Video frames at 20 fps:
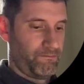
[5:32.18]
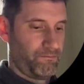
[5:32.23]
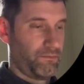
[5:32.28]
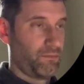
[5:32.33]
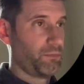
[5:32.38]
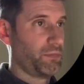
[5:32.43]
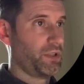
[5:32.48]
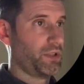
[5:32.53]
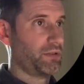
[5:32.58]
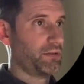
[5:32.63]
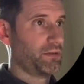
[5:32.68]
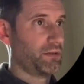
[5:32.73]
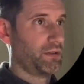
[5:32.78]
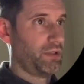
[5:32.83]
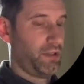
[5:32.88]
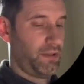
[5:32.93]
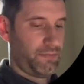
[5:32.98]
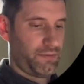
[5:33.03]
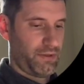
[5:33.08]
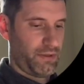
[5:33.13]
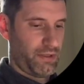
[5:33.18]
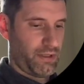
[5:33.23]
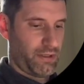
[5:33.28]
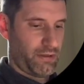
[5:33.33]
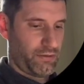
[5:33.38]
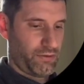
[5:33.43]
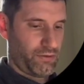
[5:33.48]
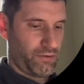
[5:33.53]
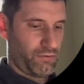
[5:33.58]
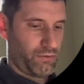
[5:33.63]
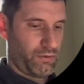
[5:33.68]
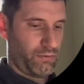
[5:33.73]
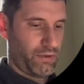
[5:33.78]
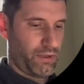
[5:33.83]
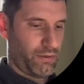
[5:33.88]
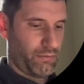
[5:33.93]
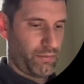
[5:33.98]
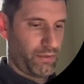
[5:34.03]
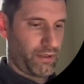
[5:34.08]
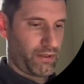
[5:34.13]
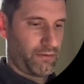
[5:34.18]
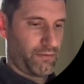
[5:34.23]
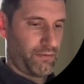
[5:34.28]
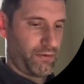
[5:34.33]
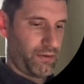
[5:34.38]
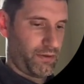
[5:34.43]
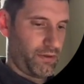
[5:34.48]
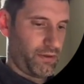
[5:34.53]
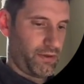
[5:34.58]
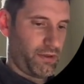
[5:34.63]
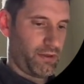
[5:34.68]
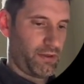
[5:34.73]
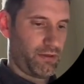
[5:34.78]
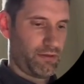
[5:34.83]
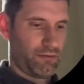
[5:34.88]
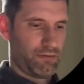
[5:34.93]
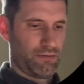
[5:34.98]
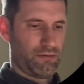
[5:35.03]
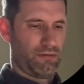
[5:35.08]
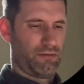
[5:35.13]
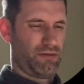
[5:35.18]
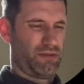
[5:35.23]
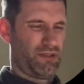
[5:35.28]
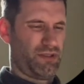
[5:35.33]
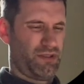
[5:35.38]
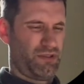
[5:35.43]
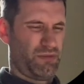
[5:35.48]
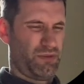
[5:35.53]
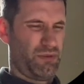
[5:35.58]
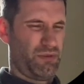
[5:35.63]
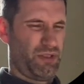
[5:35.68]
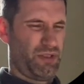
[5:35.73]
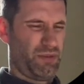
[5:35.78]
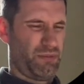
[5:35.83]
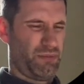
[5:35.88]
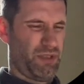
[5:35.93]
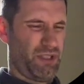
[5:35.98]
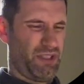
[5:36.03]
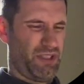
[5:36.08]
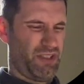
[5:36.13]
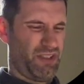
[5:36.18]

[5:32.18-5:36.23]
But after that I'll sweep that back further. That's better.